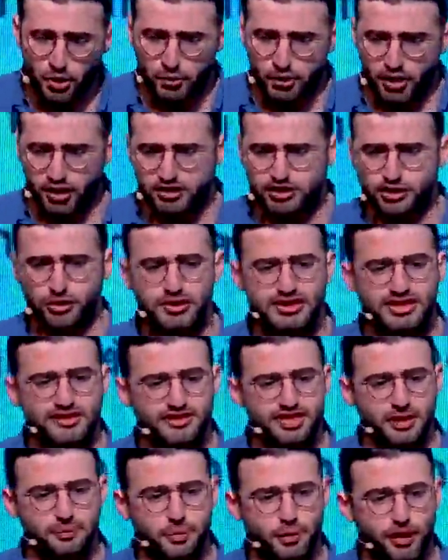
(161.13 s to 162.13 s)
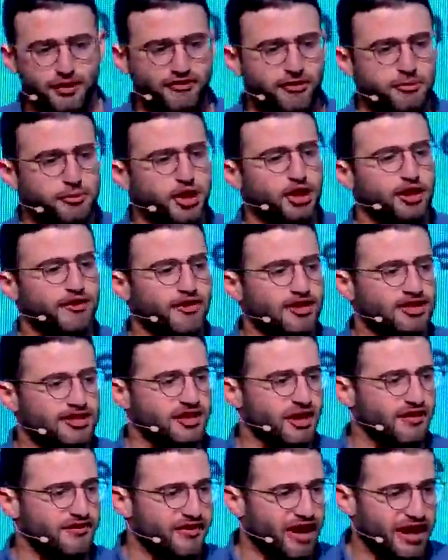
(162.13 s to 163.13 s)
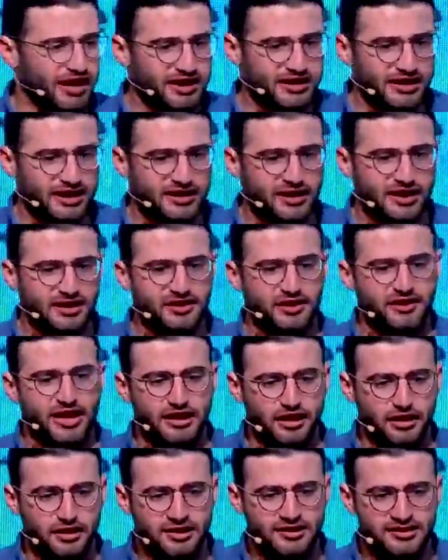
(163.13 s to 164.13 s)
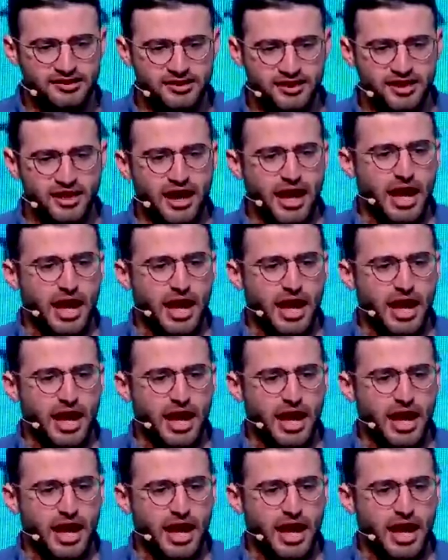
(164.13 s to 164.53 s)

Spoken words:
We also received support from the University of Wageningen in the Netherlands